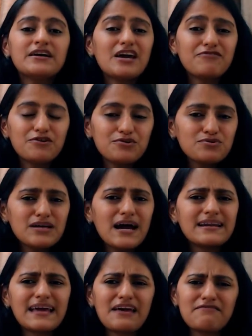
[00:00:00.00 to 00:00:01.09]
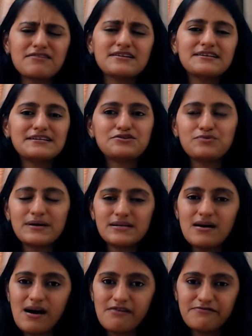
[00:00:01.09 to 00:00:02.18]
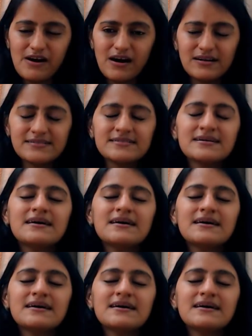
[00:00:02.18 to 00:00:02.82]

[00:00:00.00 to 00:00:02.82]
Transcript: If you do that every day two and a half hours